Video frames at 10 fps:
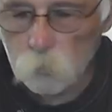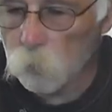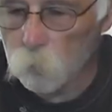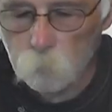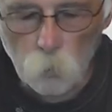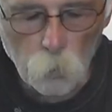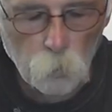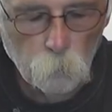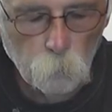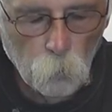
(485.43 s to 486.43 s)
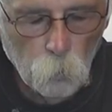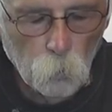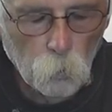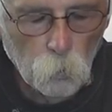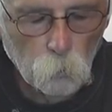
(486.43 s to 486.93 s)
the same time,
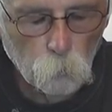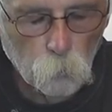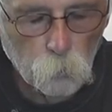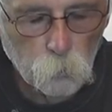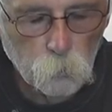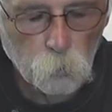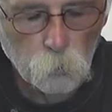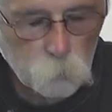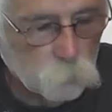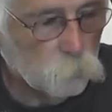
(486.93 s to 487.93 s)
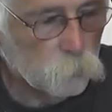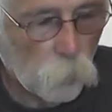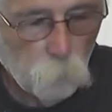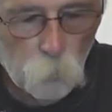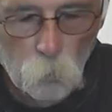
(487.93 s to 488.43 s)
I would
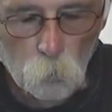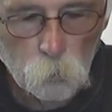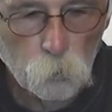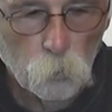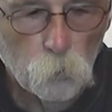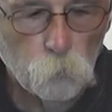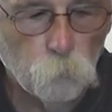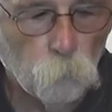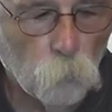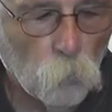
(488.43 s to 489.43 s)
tie my hooks on